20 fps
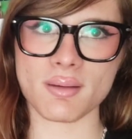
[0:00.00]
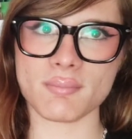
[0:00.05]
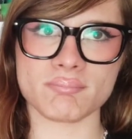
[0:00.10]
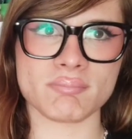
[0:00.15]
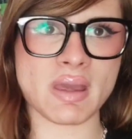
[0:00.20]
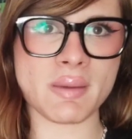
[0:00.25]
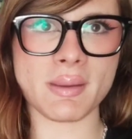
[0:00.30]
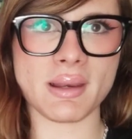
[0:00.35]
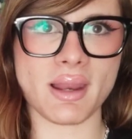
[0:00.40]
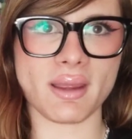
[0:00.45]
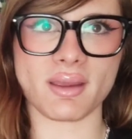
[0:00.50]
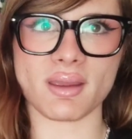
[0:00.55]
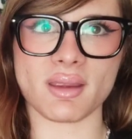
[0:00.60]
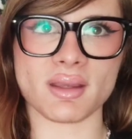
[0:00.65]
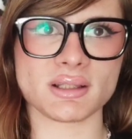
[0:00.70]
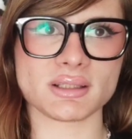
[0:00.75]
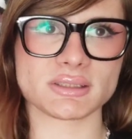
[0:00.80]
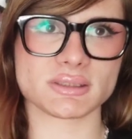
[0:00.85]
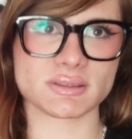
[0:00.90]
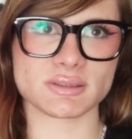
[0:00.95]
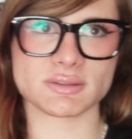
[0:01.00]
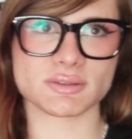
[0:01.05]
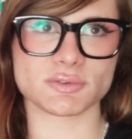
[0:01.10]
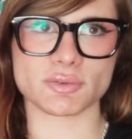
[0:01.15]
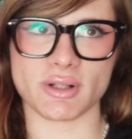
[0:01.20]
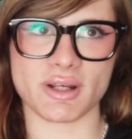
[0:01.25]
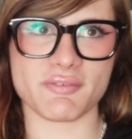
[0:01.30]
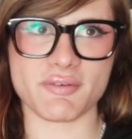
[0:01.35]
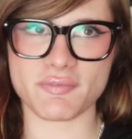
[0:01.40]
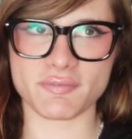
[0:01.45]
maybe like in
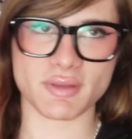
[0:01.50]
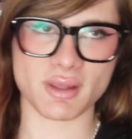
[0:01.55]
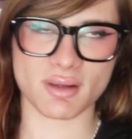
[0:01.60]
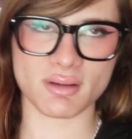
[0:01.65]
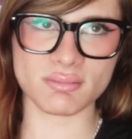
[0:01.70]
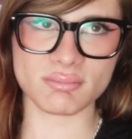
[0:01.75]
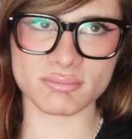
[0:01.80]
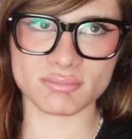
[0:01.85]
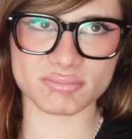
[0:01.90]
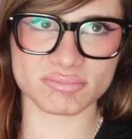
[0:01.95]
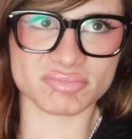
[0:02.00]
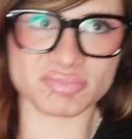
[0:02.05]
2015